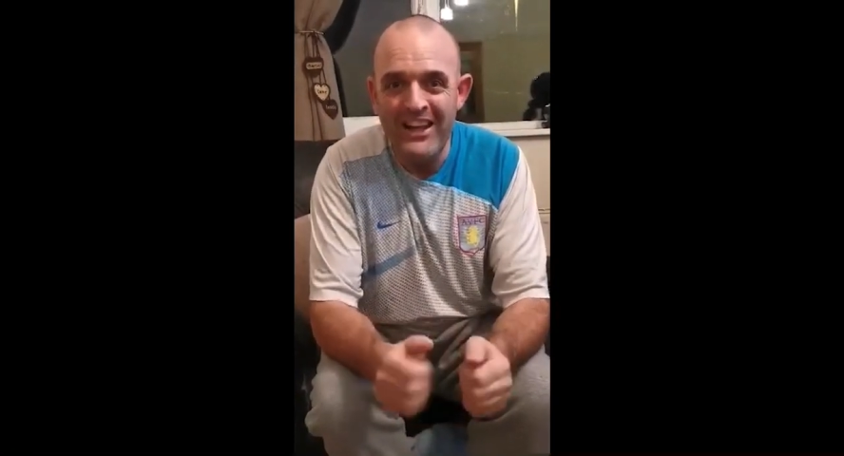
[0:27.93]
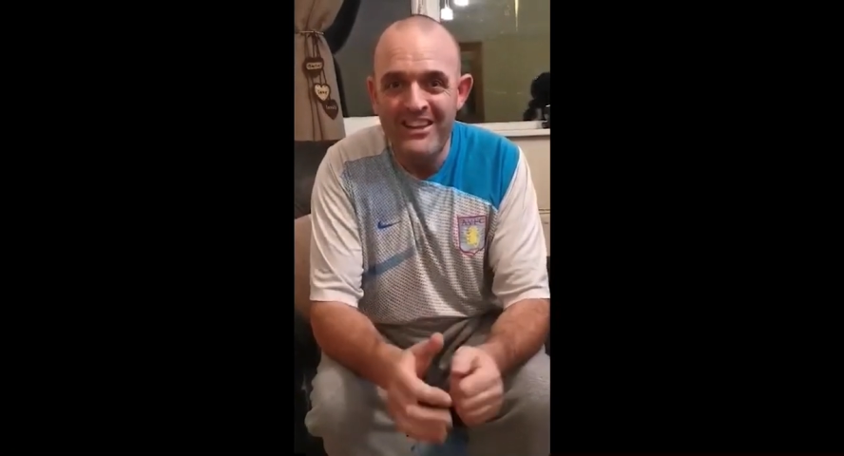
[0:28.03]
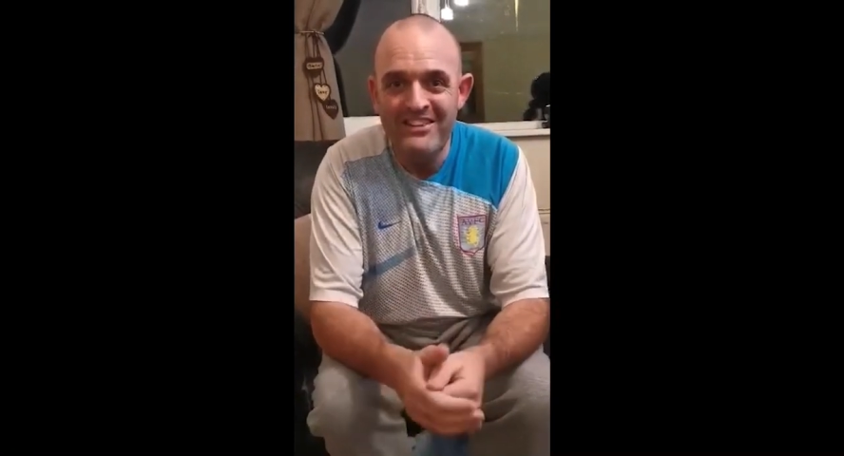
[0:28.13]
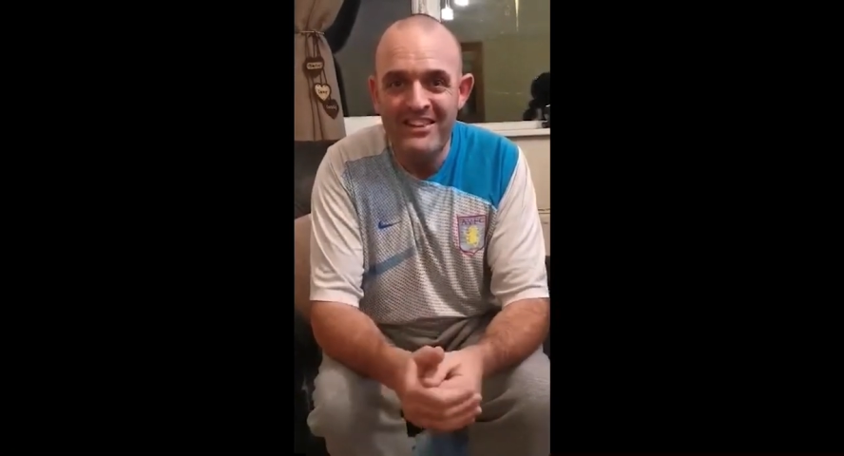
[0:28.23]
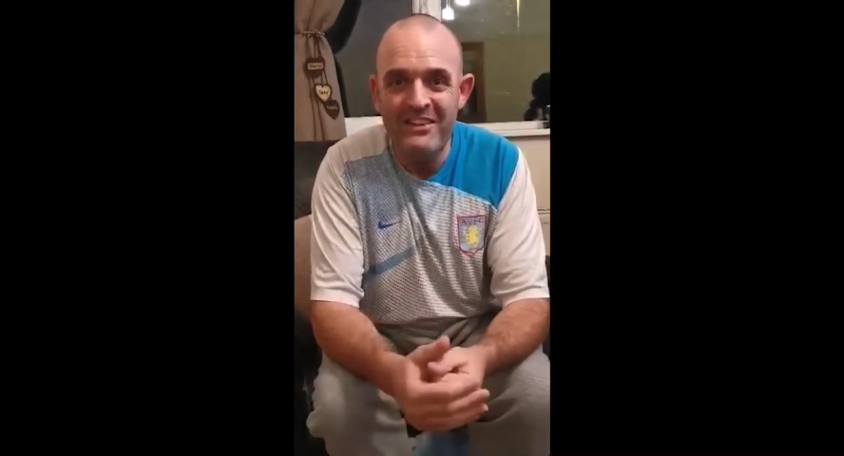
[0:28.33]

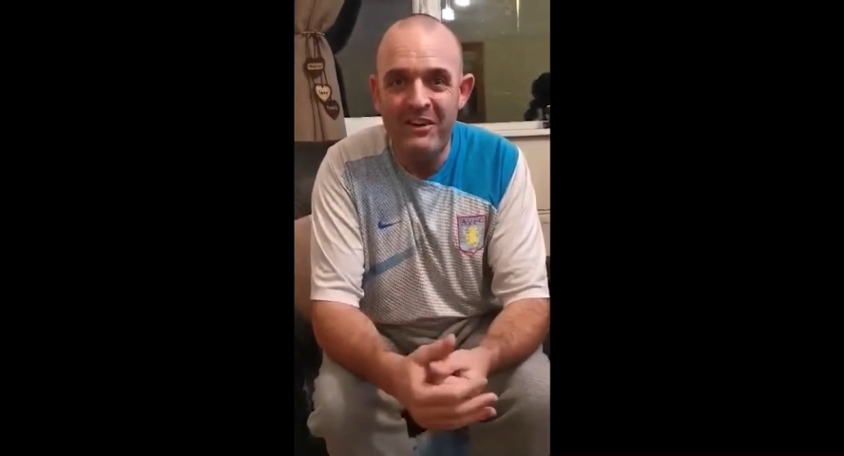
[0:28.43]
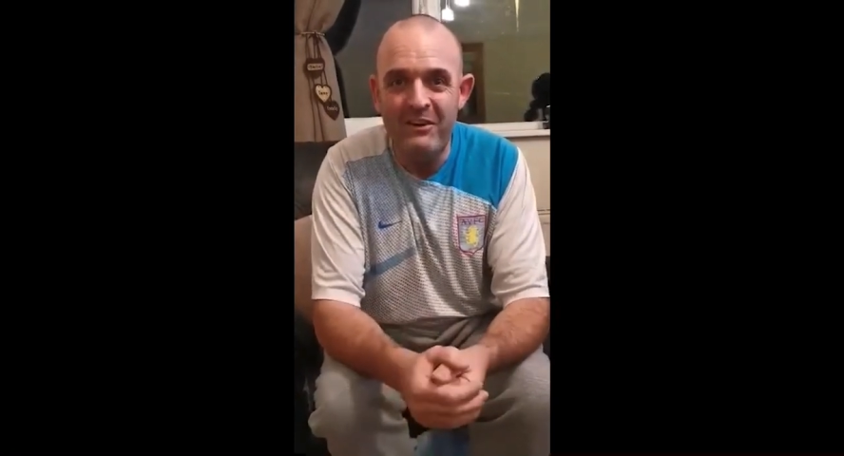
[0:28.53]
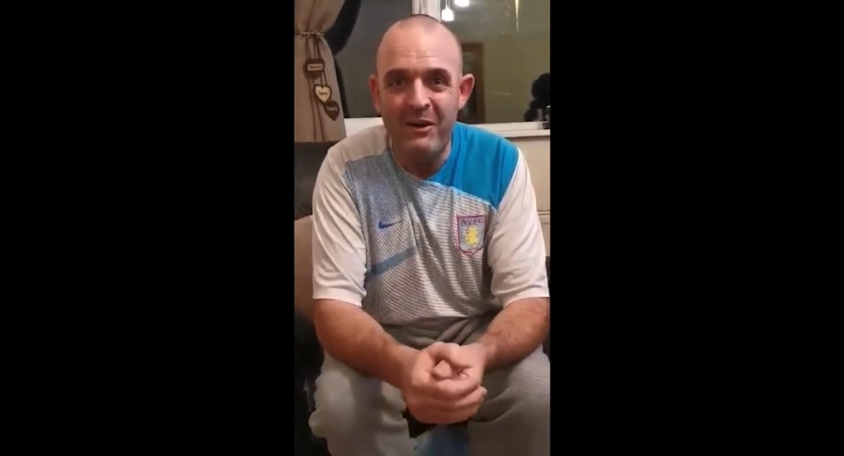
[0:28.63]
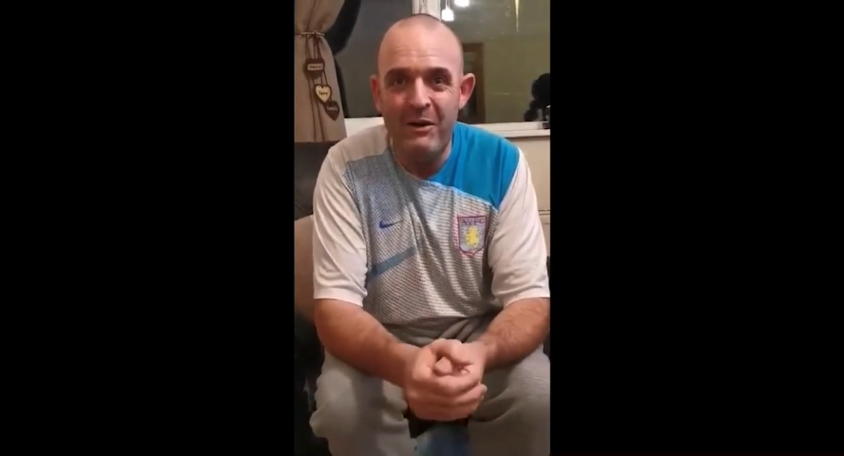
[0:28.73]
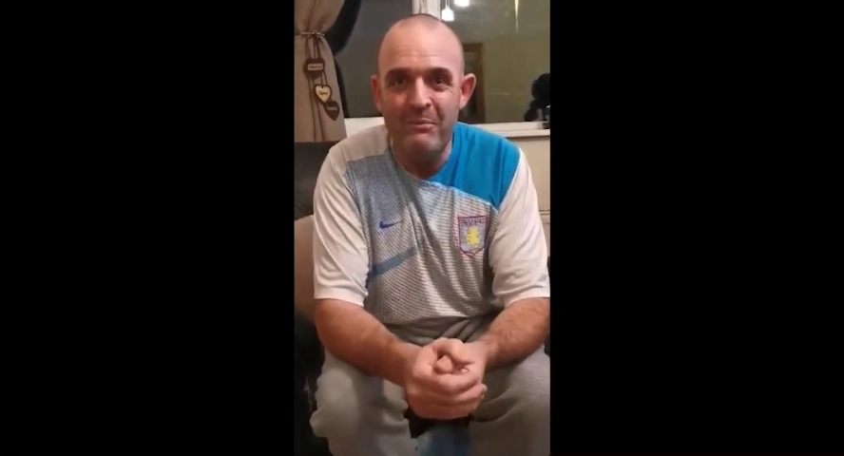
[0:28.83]
18, I
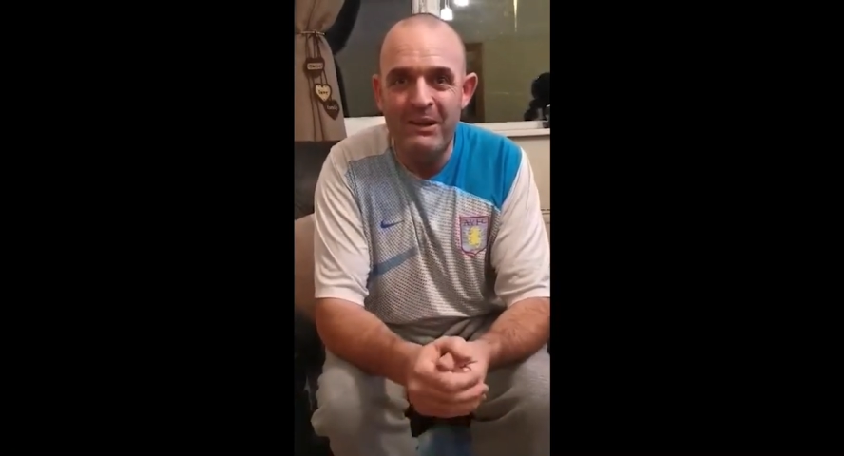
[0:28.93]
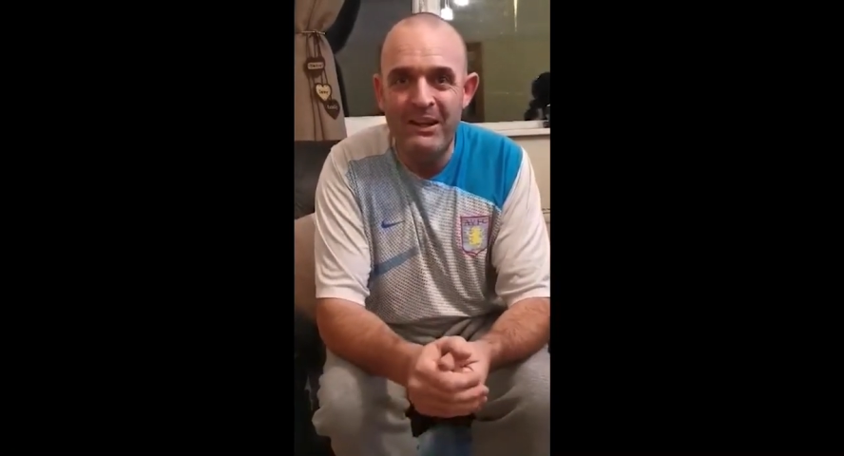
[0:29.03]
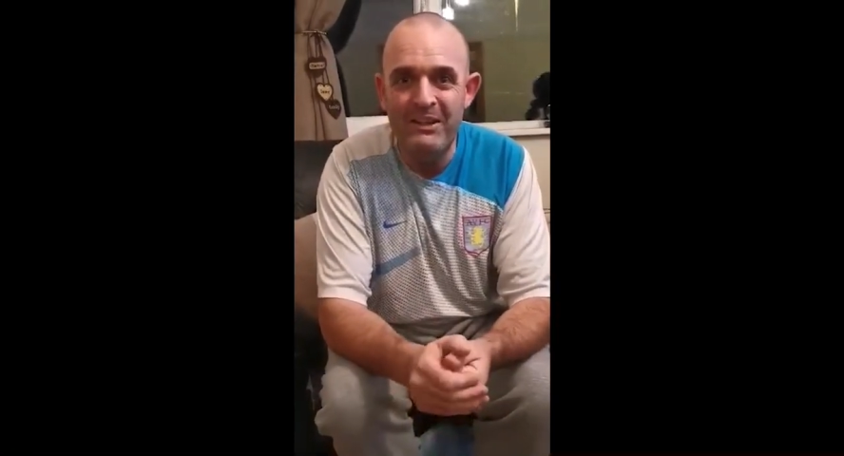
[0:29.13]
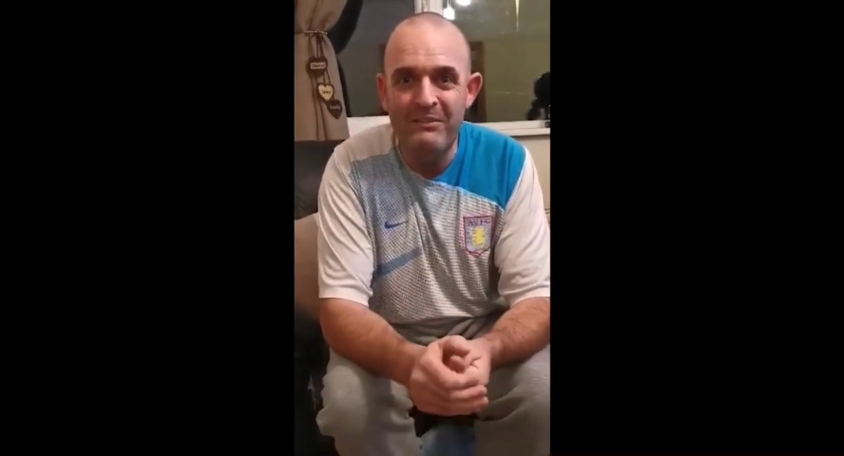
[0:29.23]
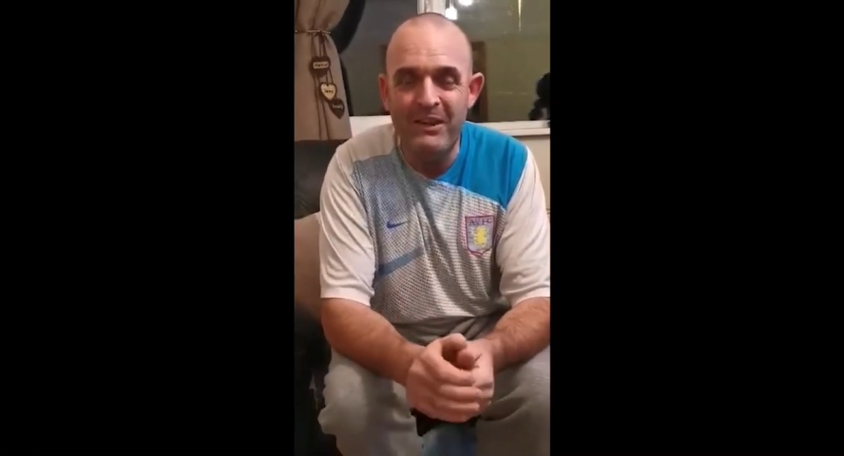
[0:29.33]
can't
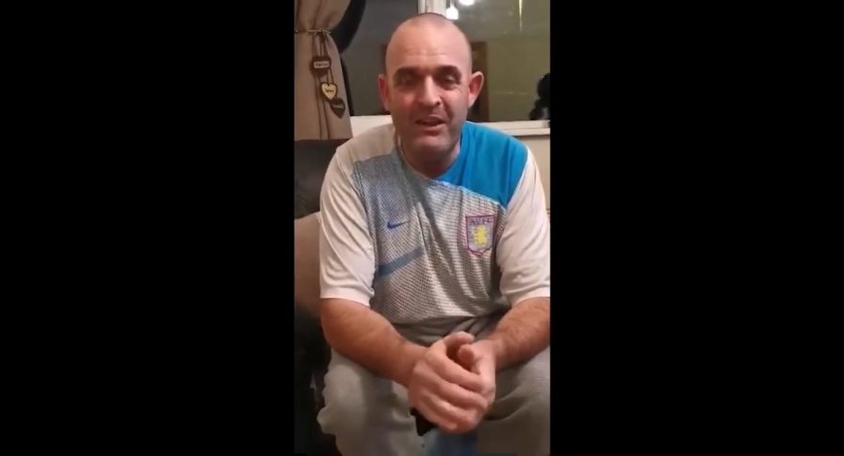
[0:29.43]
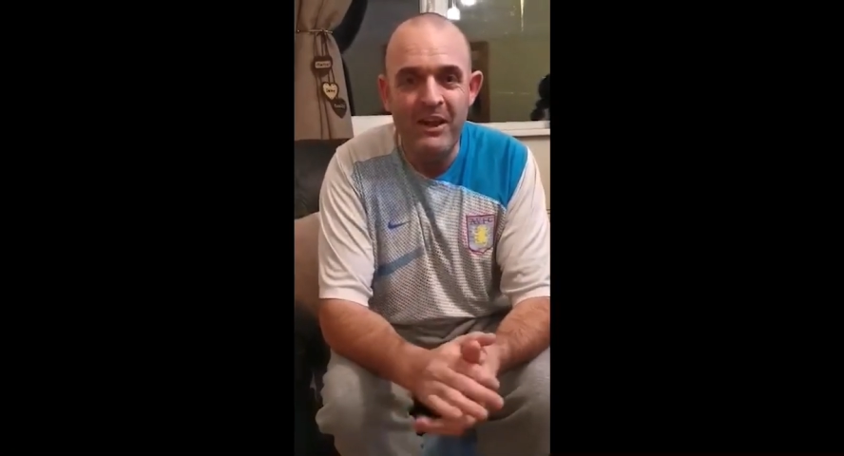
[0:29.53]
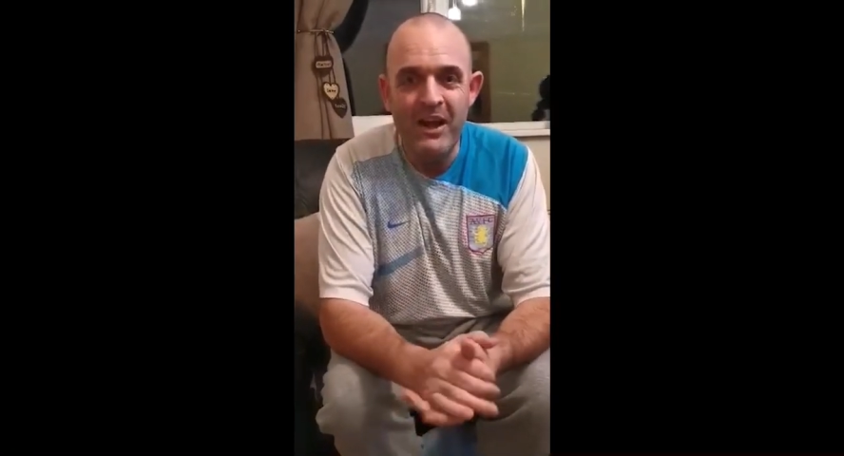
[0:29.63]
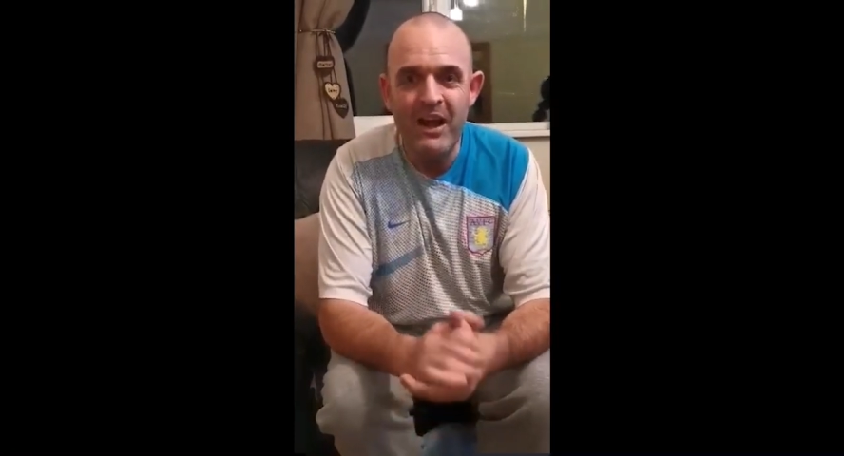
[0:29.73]
believe it.